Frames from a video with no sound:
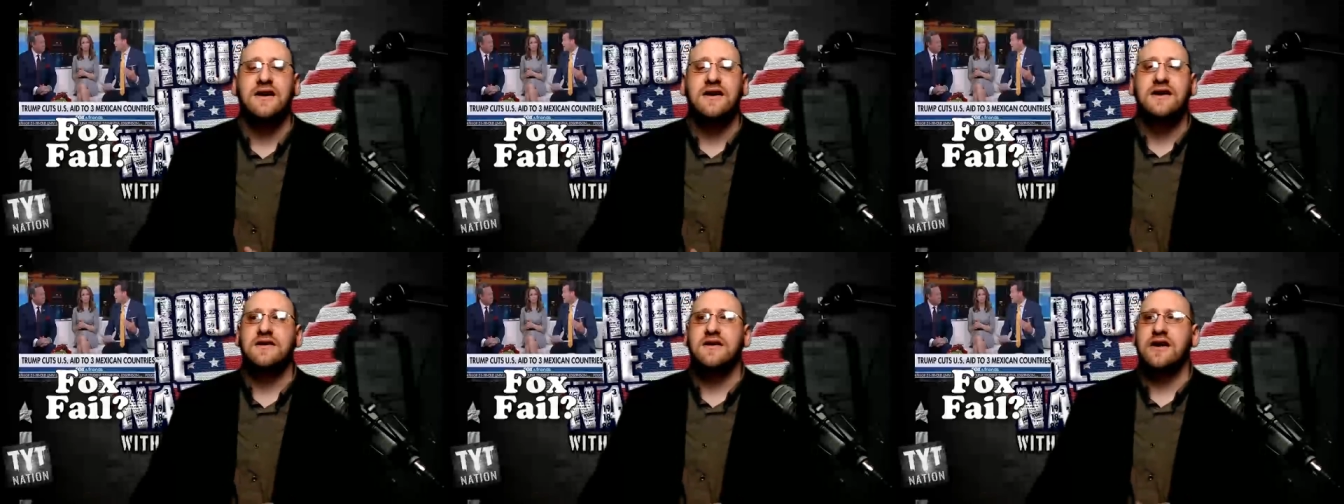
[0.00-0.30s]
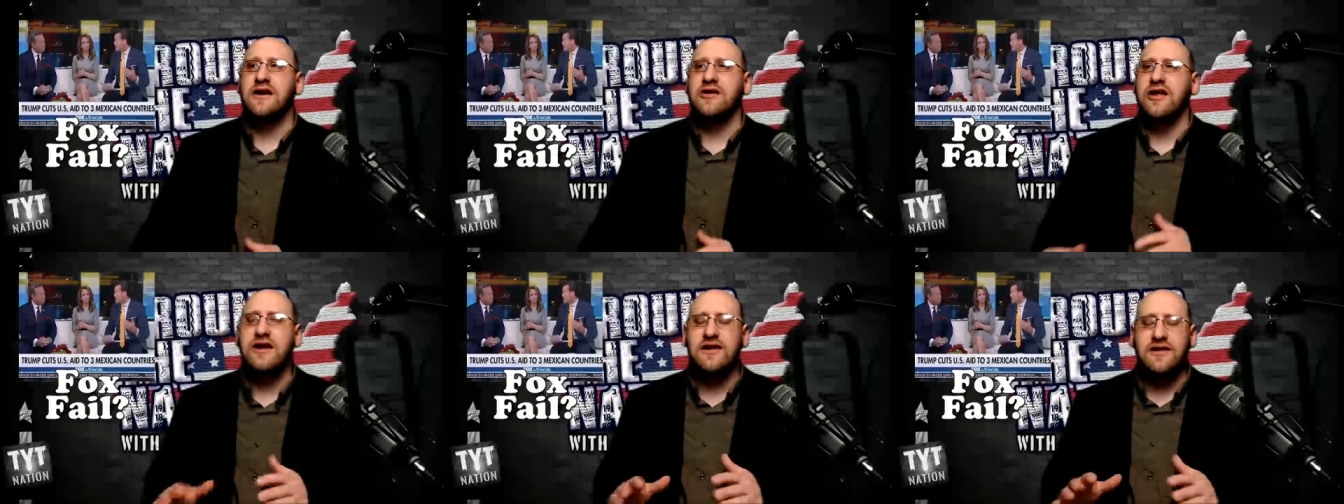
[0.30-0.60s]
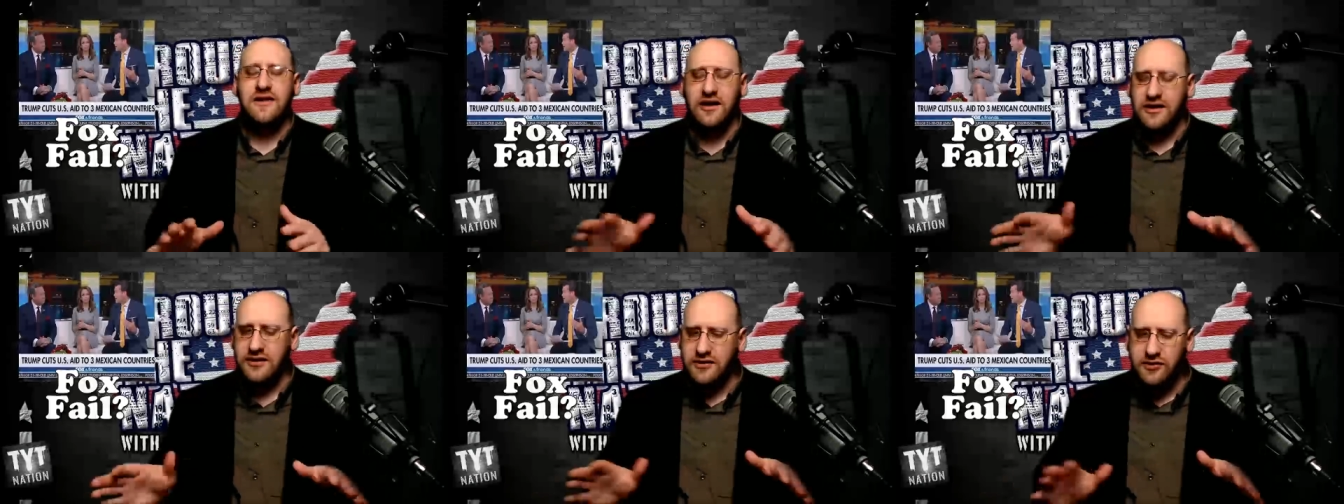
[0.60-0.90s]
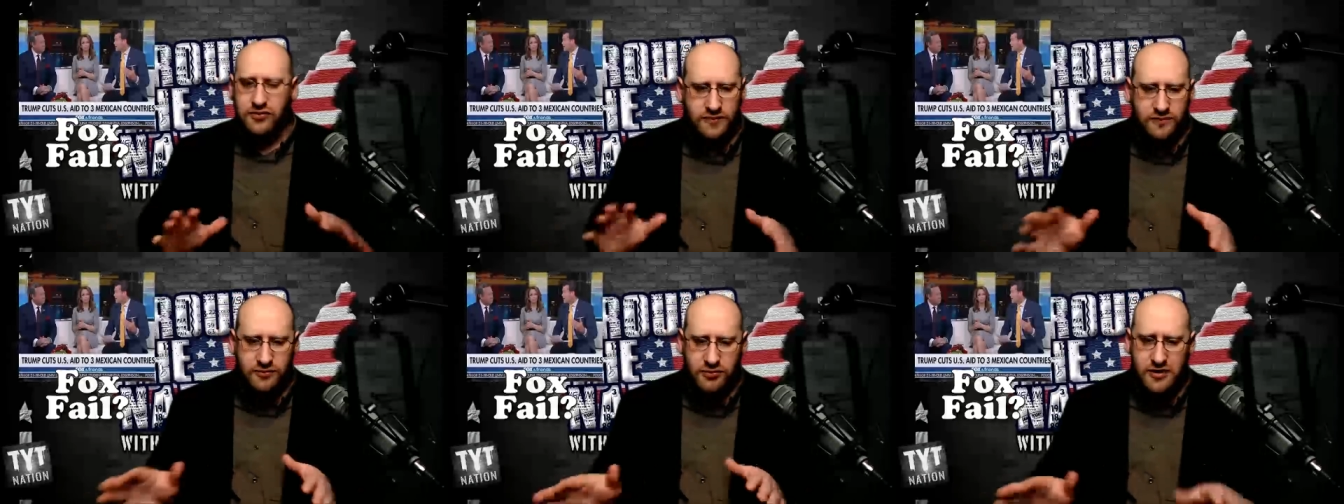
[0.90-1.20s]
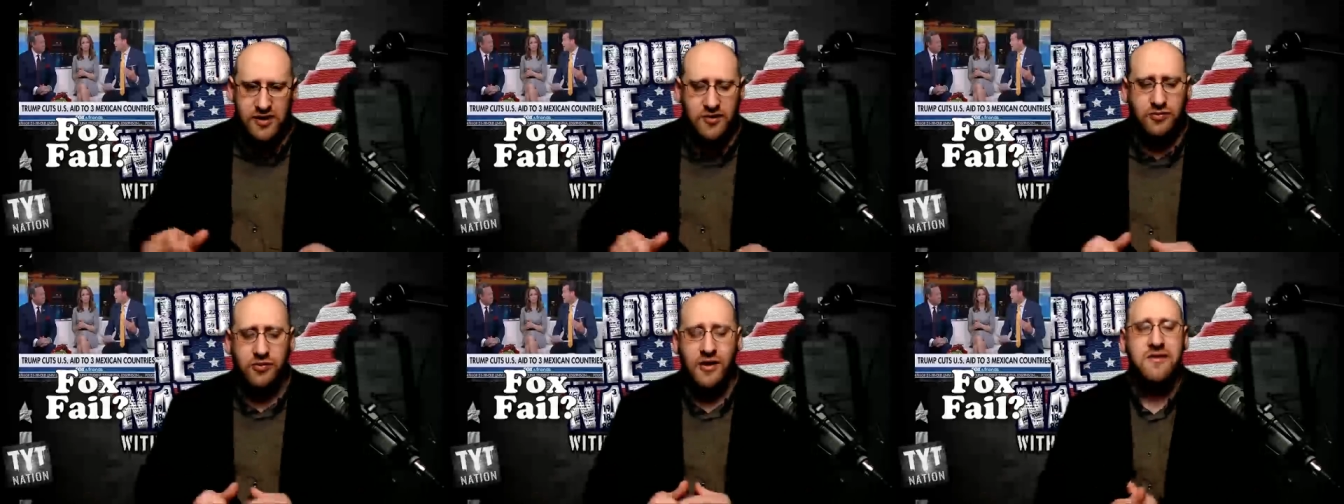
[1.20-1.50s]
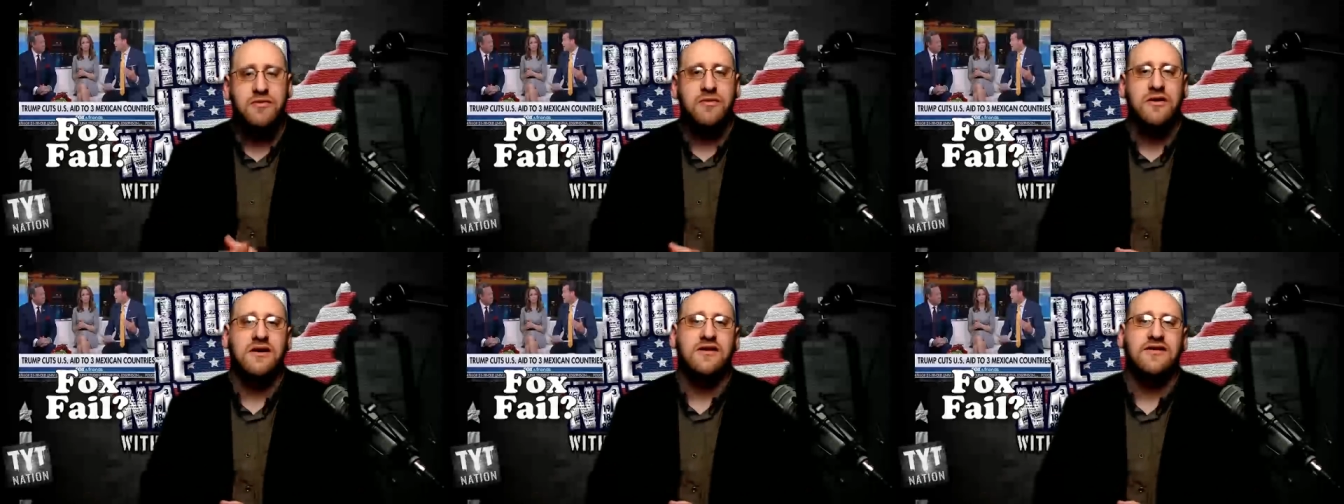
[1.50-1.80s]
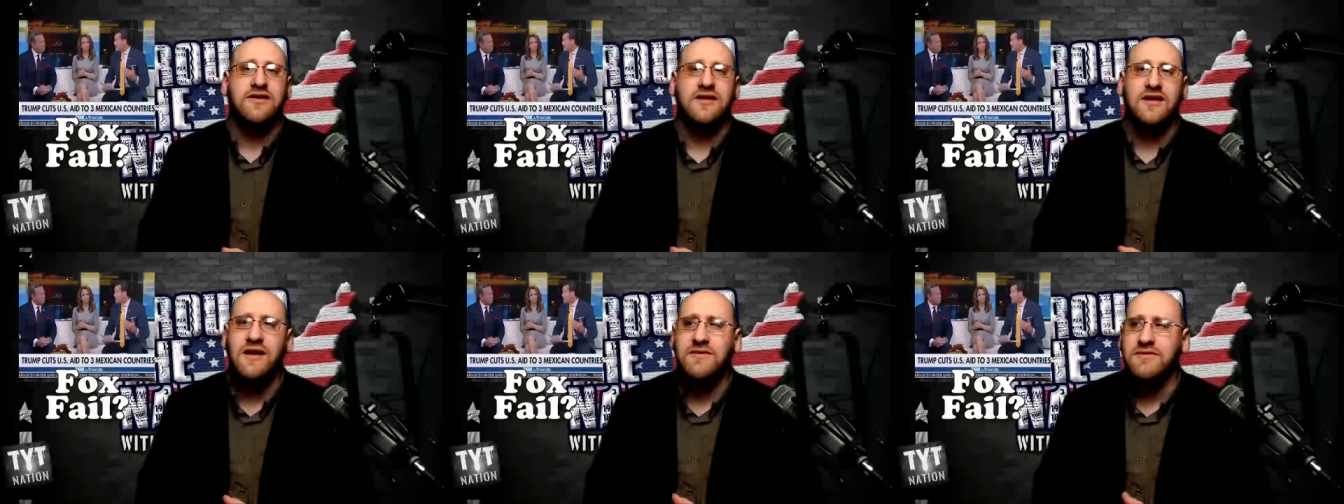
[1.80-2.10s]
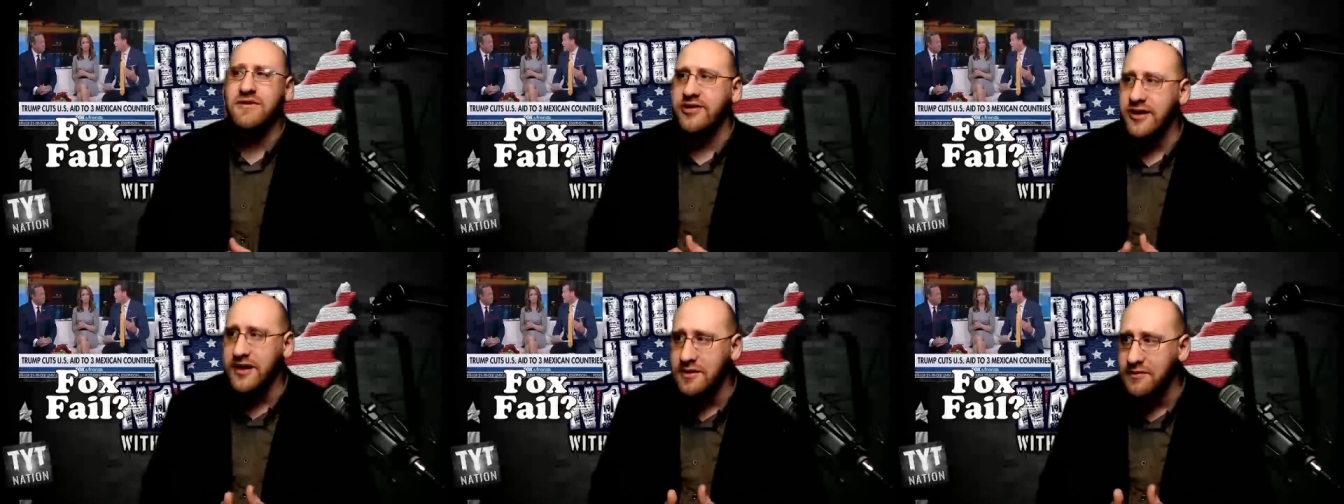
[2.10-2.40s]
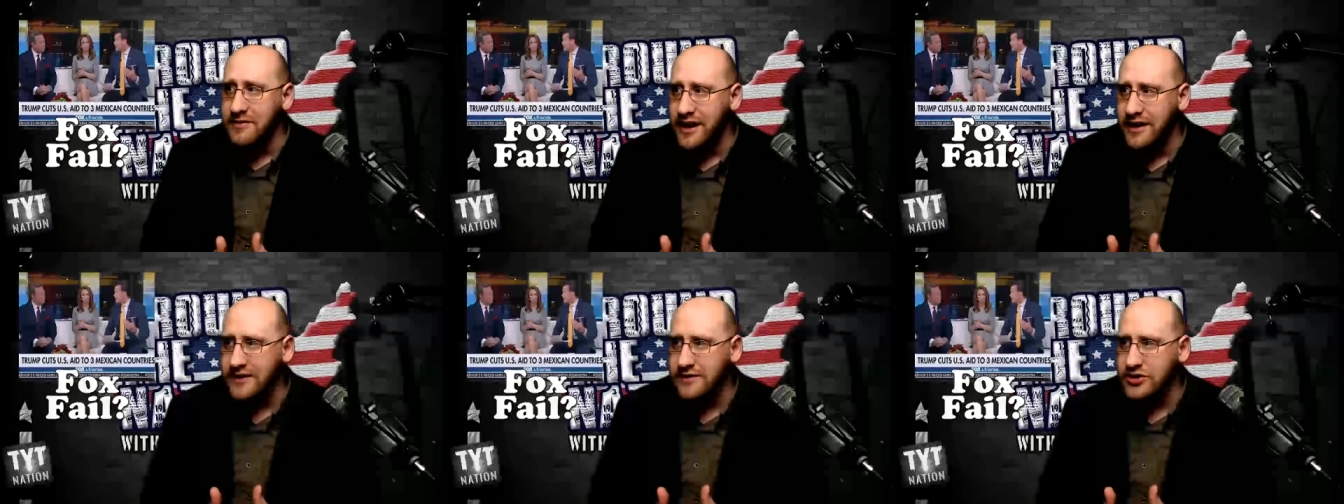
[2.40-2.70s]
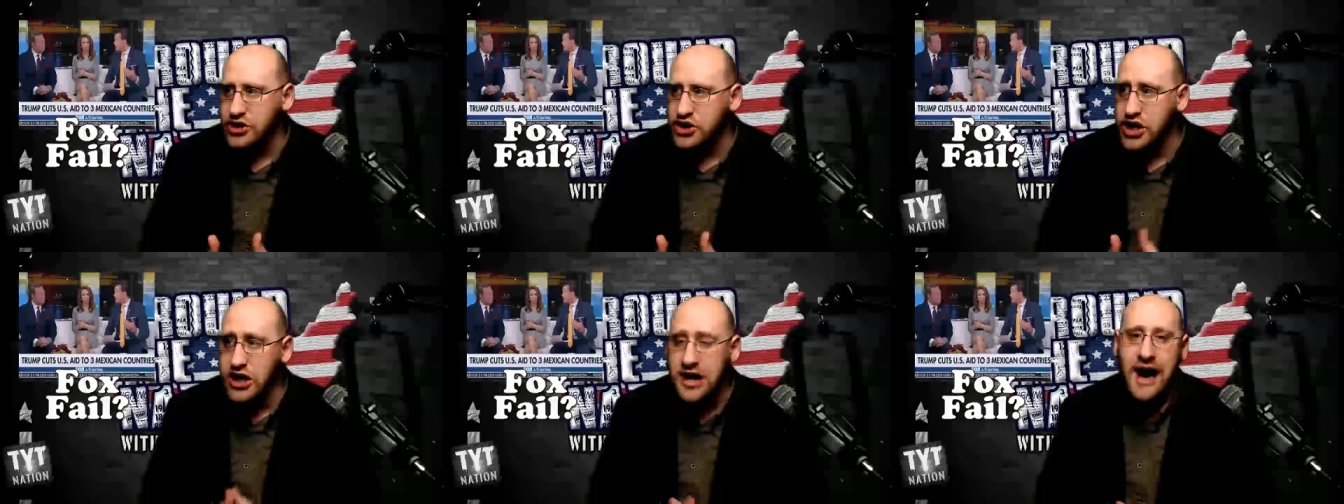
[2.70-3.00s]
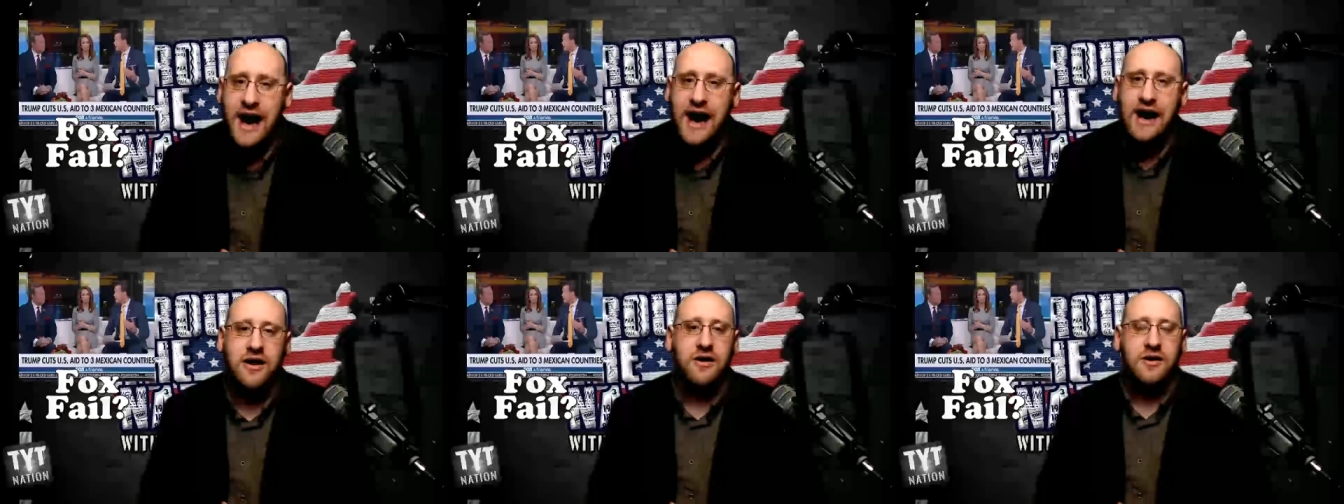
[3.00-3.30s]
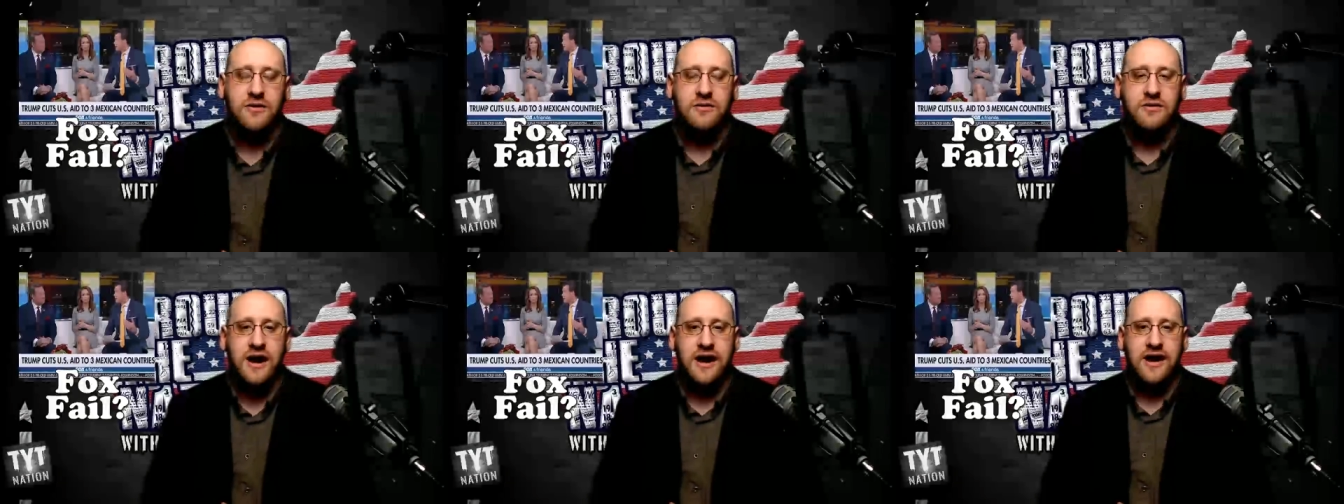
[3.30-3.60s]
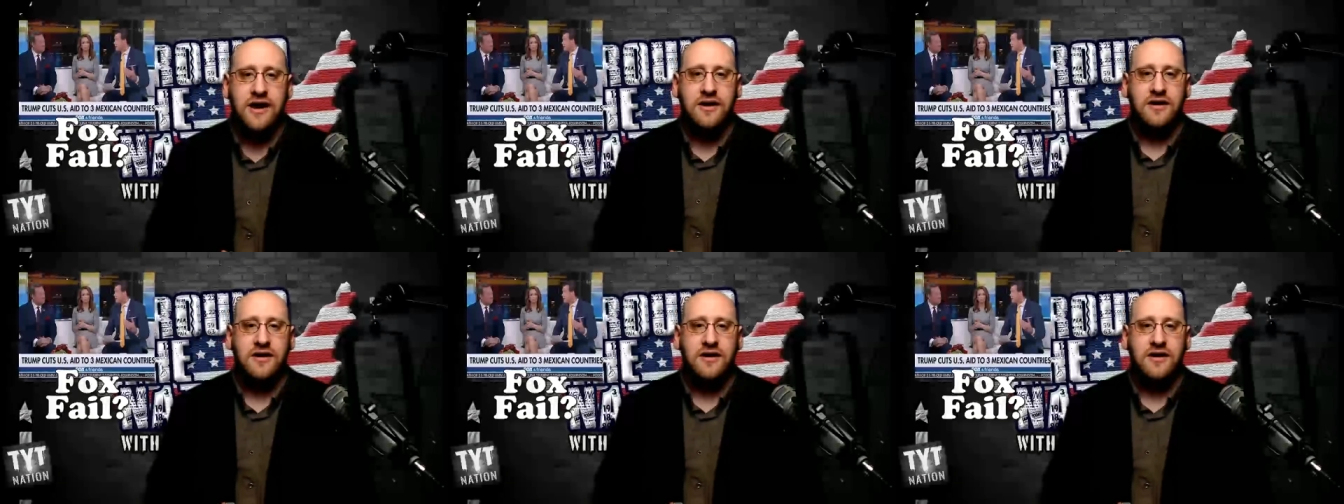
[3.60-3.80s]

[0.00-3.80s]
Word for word: Now, they the right wingers love to think about Chicago, right?